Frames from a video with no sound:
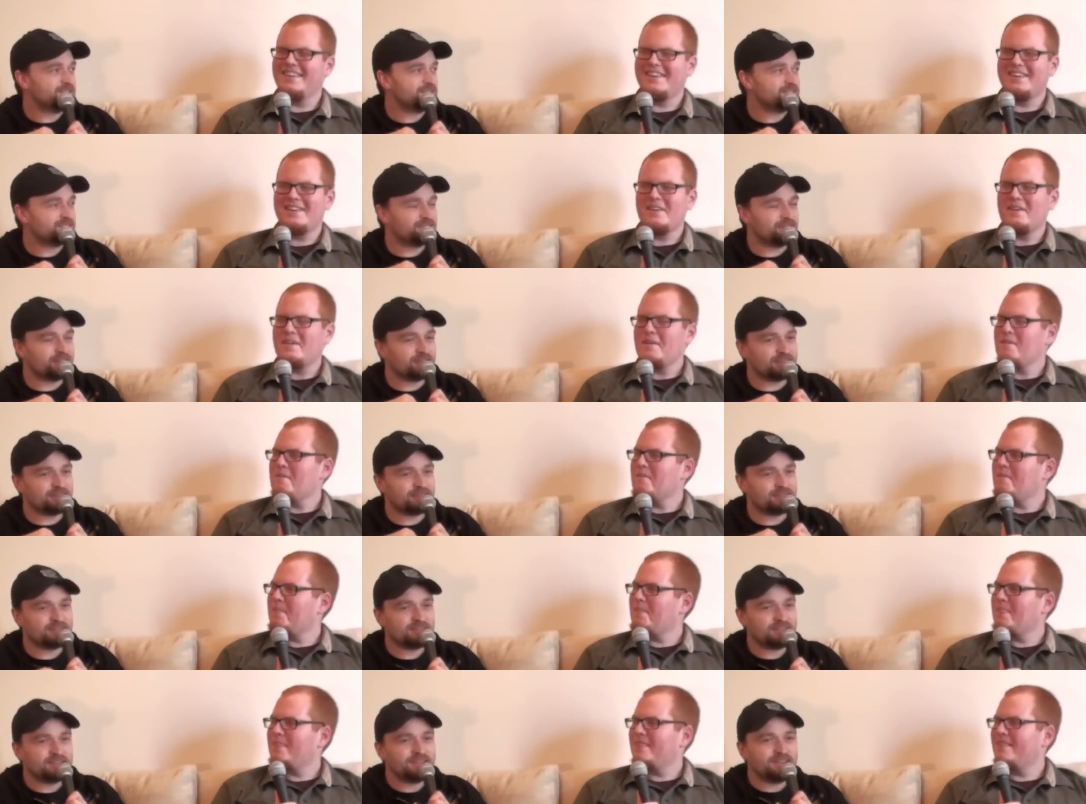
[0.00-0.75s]

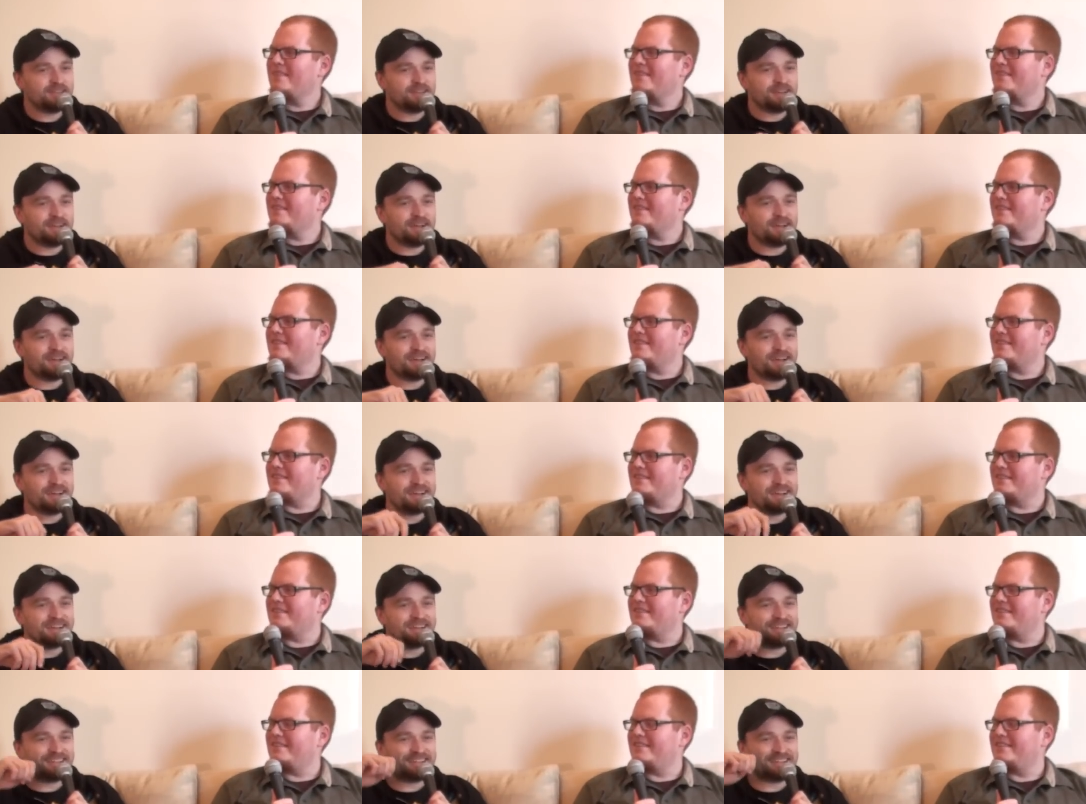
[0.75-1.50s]
Speaker 1: sorry.
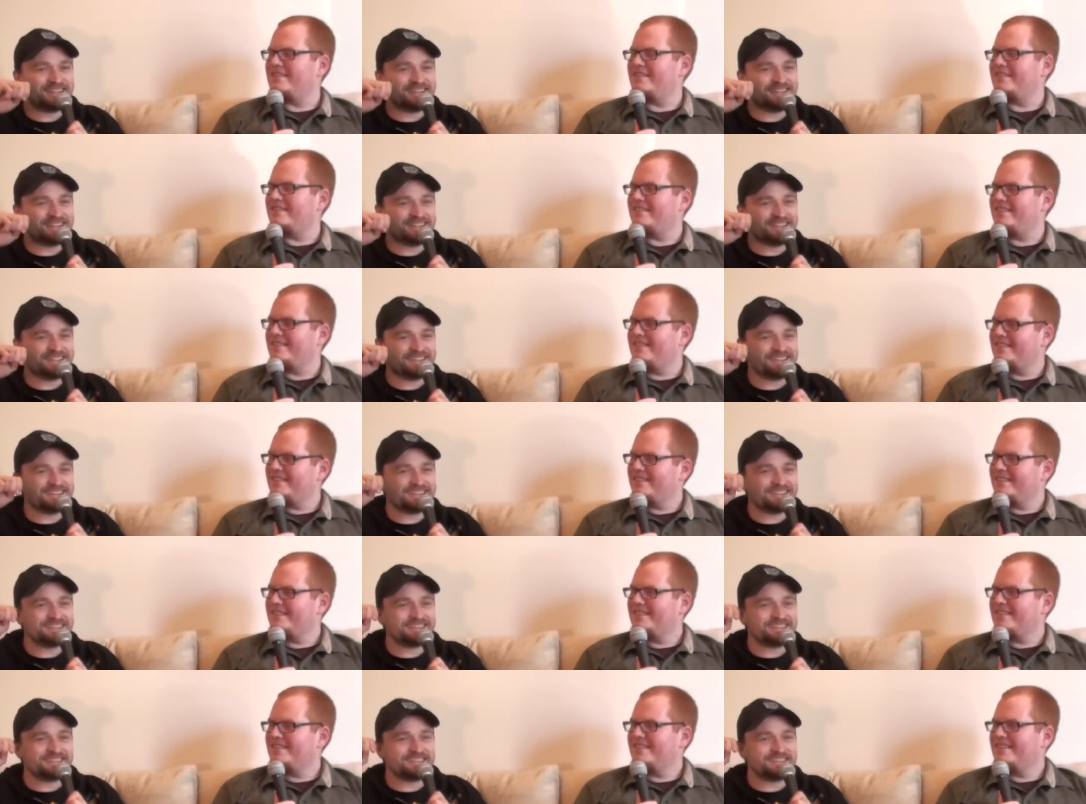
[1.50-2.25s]
Uh,
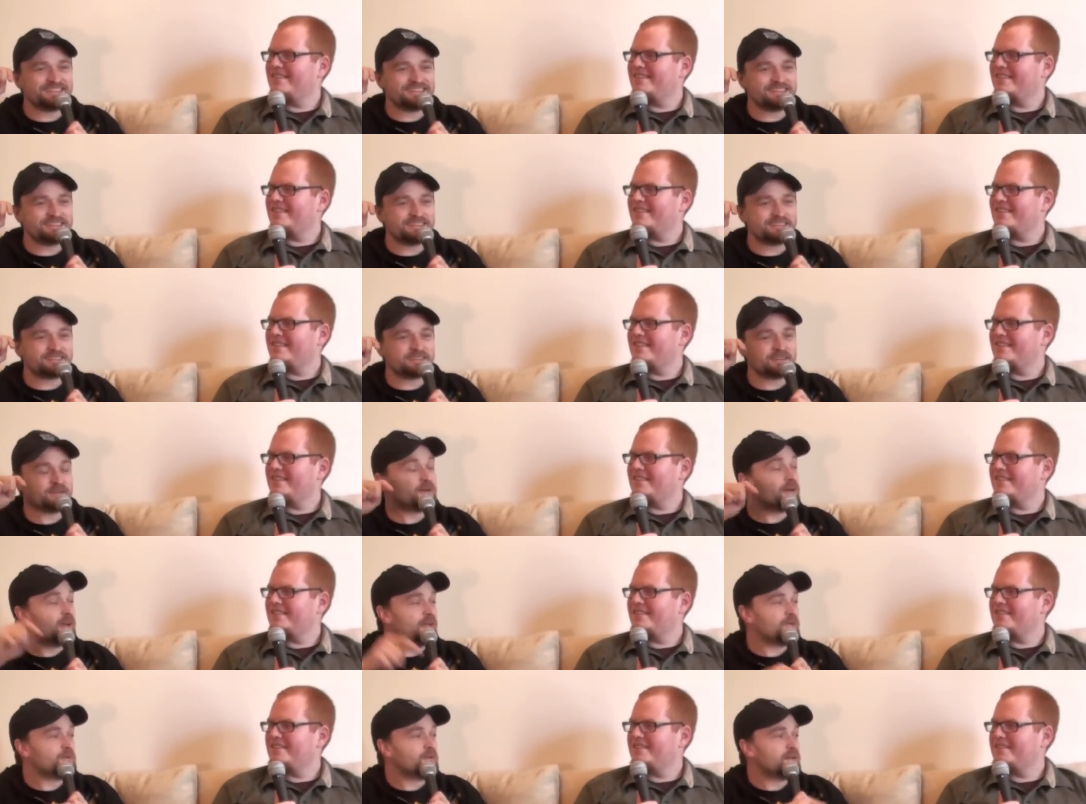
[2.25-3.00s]

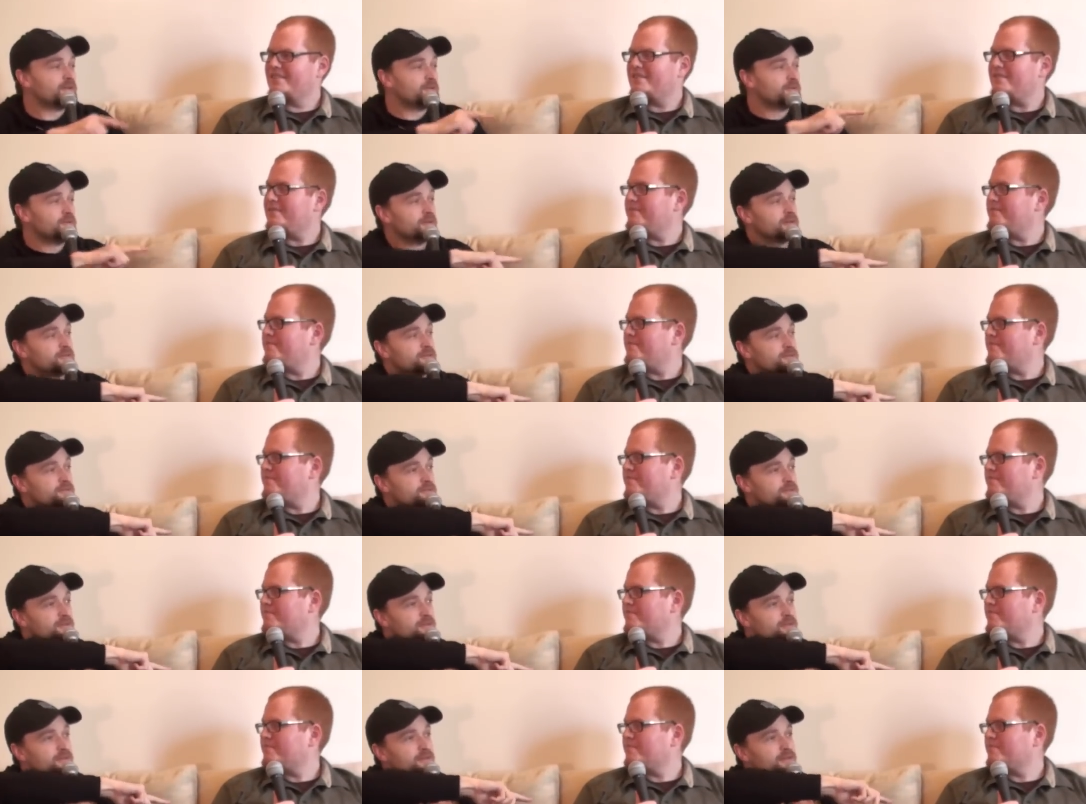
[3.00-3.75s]
so anyway, who else
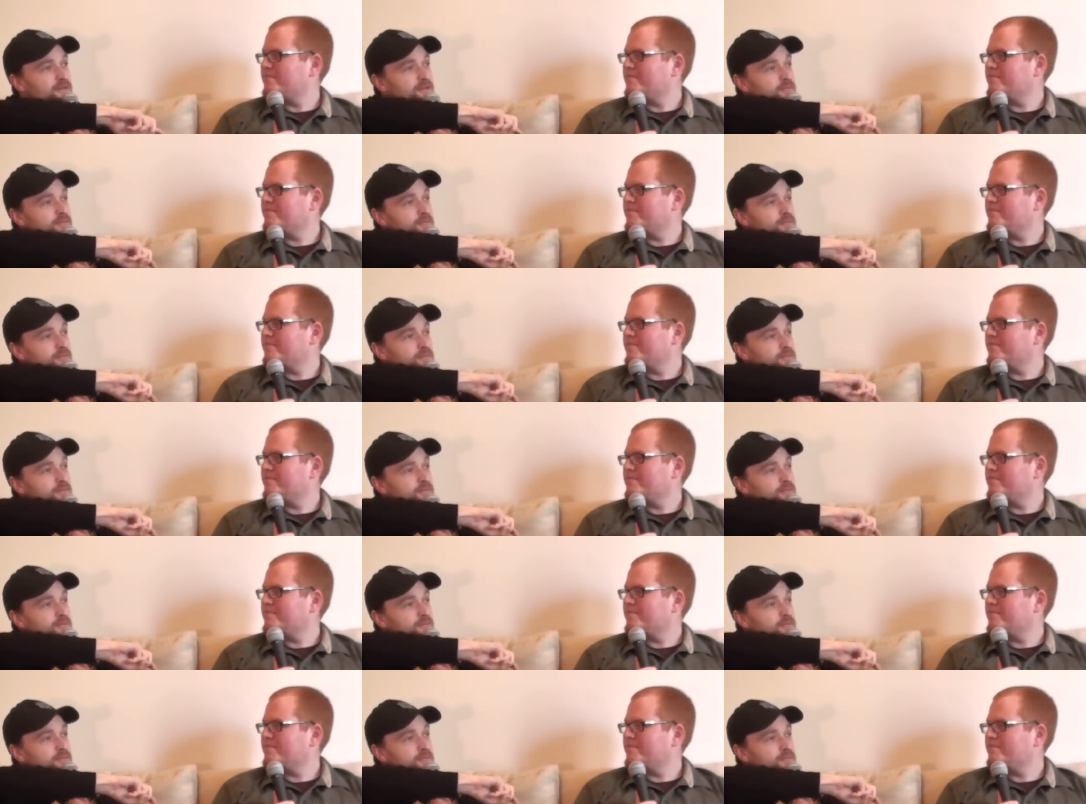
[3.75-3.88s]
was on?